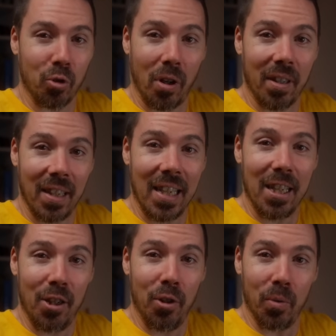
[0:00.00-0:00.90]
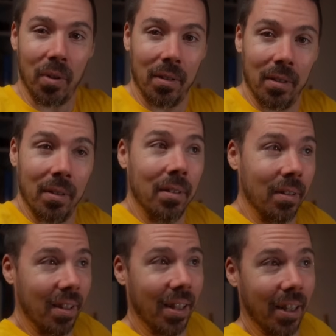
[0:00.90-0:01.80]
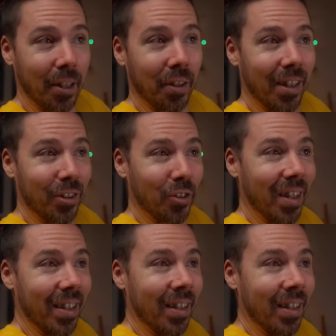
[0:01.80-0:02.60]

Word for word: tried to eat you. Yeah, that's right